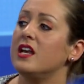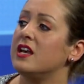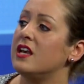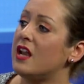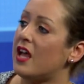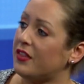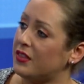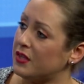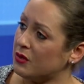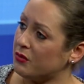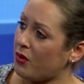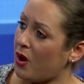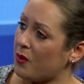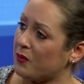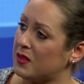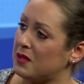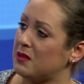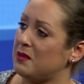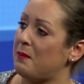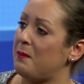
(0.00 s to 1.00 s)
Nothing wrong
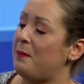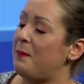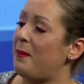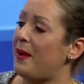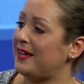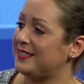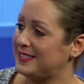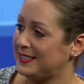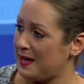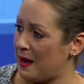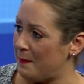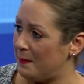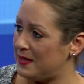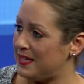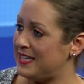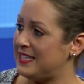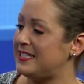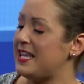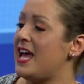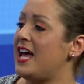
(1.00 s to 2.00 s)
with it. The best
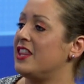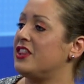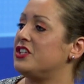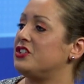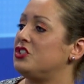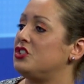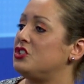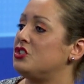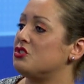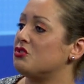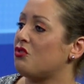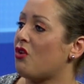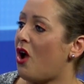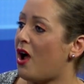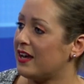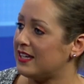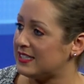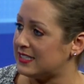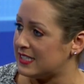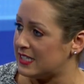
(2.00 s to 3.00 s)
companies, the
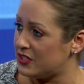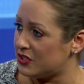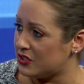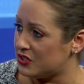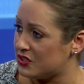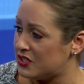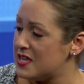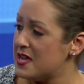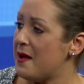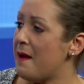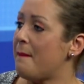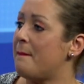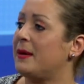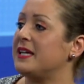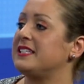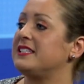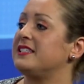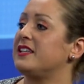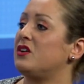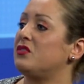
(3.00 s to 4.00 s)
strongest leaders,
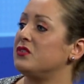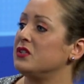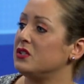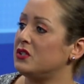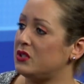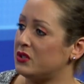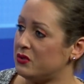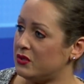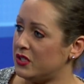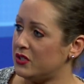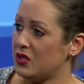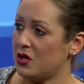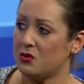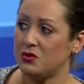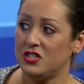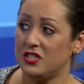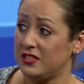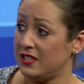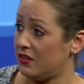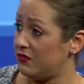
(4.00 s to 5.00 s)
myself included,
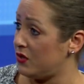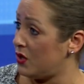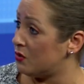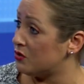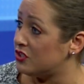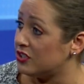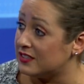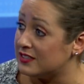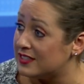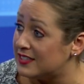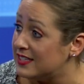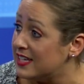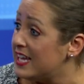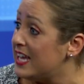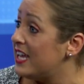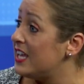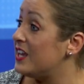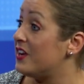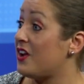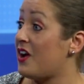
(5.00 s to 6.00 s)
coaches have coaches.
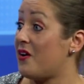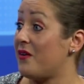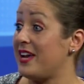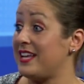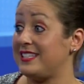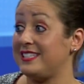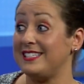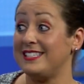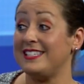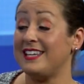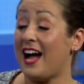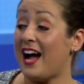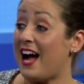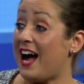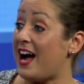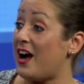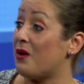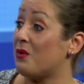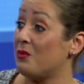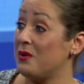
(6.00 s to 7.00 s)
Mm-hmm. You know, it's
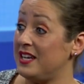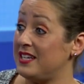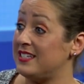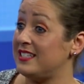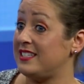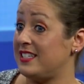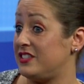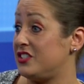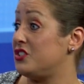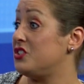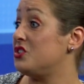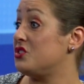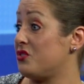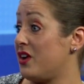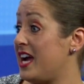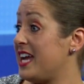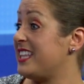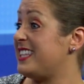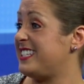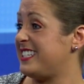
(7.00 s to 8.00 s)
not a weakness, it's a
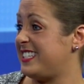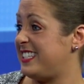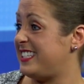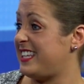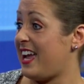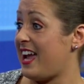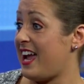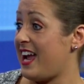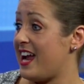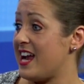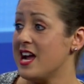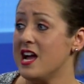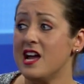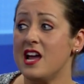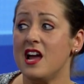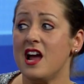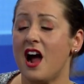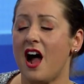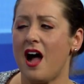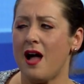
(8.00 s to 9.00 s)
strength to say,
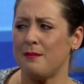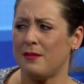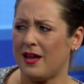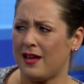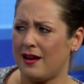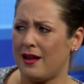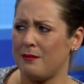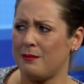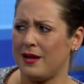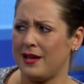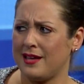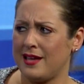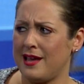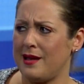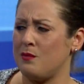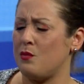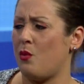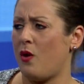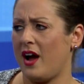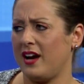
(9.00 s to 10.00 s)
I'm not on my
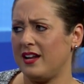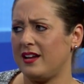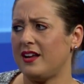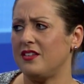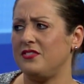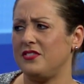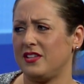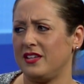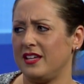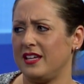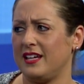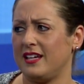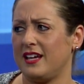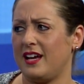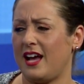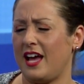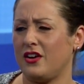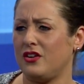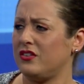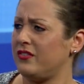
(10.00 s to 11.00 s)
game. Why did I feel like
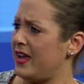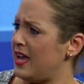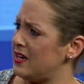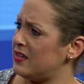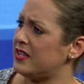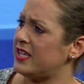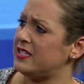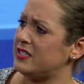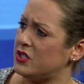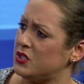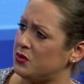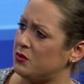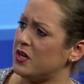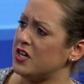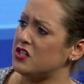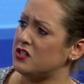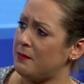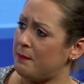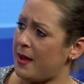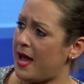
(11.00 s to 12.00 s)
I could have handled that situation